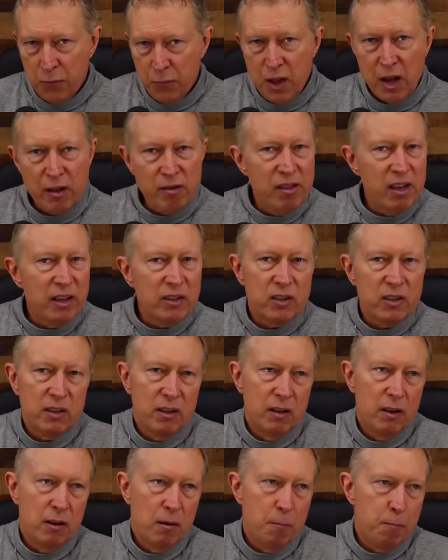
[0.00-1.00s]
that
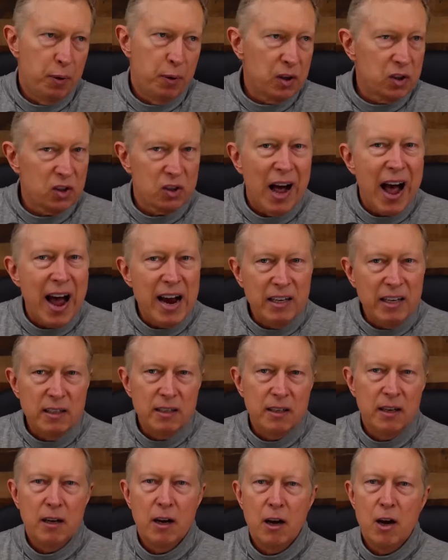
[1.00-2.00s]
this
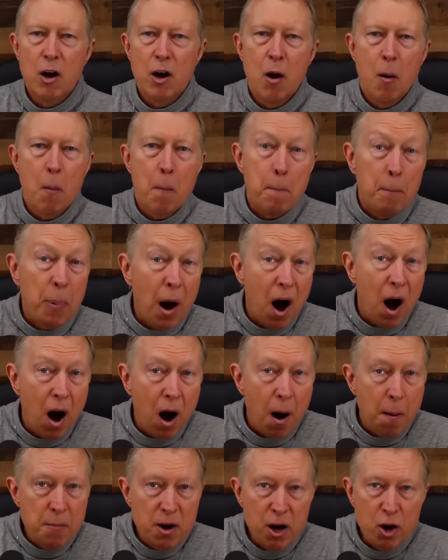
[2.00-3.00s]
Poseidon
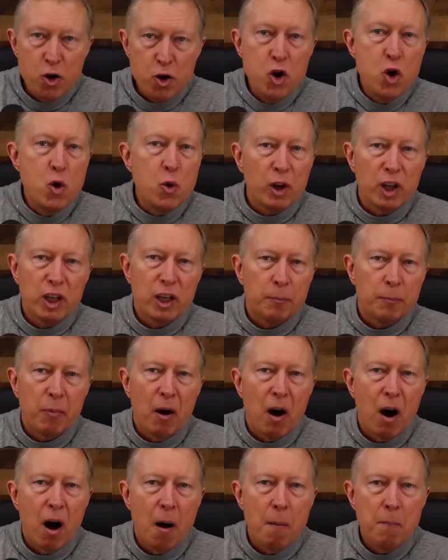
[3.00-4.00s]
bomb, nuclear
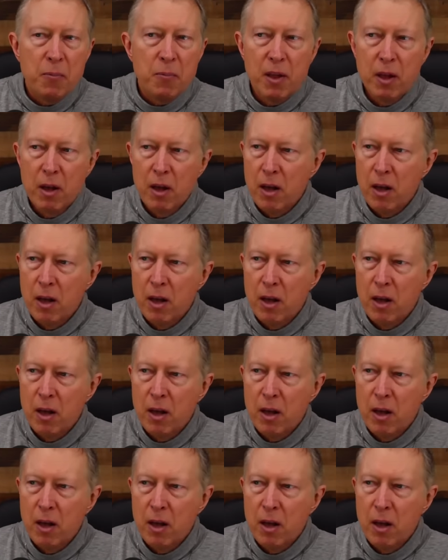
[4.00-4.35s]
bomb,